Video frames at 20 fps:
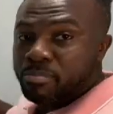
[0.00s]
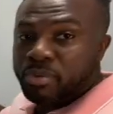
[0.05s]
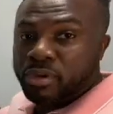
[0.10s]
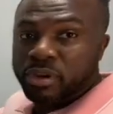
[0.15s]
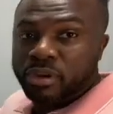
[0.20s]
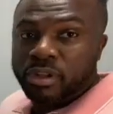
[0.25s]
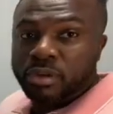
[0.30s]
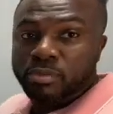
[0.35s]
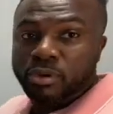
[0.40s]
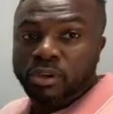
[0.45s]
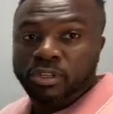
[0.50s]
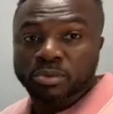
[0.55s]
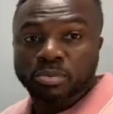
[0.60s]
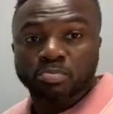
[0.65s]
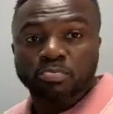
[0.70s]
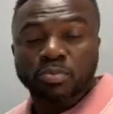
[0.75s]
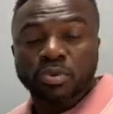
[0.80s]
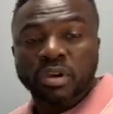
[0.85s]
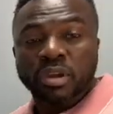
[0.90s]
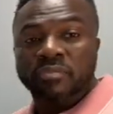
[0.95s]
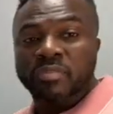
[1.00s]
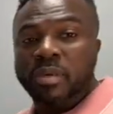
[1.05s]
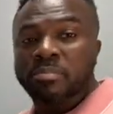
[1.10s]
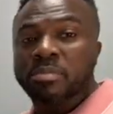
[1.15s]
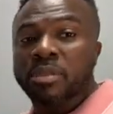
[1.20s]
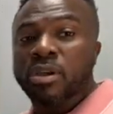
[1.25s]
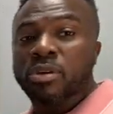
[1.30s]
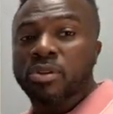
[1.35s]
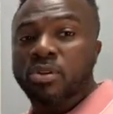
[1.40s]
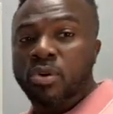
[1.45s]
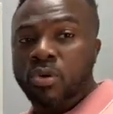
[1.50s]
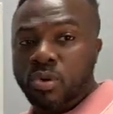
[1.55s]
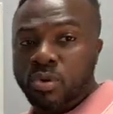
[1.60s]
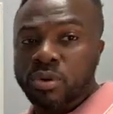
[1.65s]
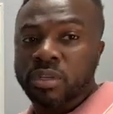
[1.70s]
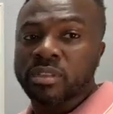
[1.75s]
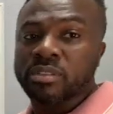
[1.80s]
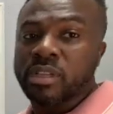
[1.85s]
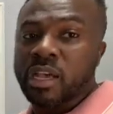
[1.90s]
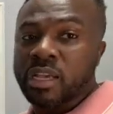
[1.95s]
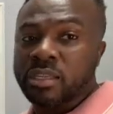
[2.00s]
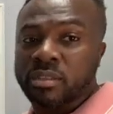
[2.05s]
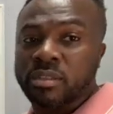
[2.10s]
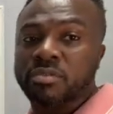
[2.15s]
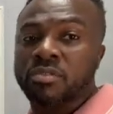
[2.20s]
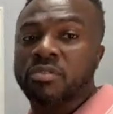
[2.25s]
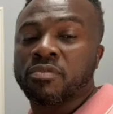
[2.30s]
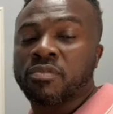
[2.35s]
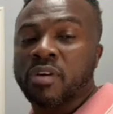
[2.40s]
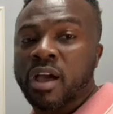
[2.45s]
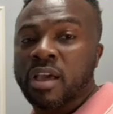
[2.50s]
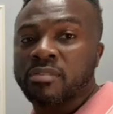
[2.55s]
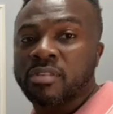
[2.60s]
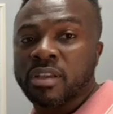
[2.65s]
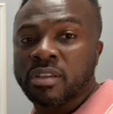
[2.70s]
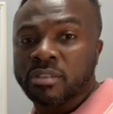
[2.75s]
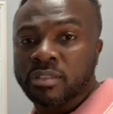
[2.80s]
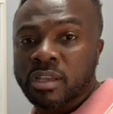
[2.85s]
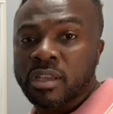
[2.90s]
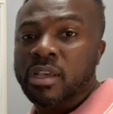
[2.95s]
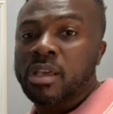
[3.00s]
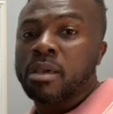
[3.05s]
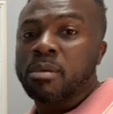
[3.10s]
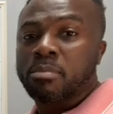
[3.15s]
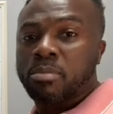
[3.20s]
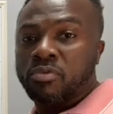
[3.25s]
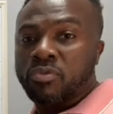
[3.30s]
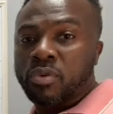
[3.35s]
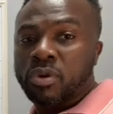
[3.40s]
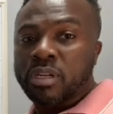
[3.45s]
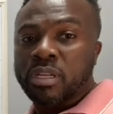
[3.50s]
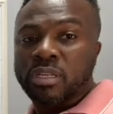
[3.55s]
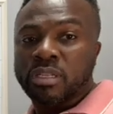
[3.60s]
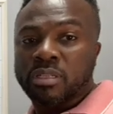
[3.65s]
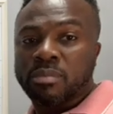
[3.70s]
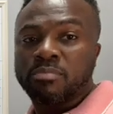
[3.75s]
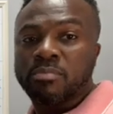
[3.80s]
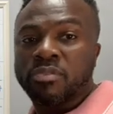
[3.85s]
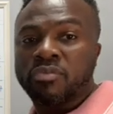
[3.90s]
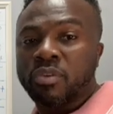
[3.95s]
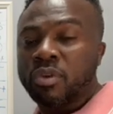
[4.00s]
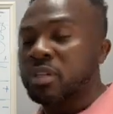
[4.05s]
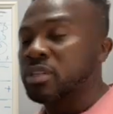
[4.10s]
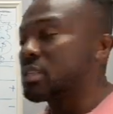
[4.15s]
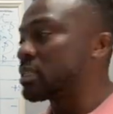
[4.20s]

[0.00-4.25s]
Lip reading: period, because both of them they're gonna hold this asset for 5 years before they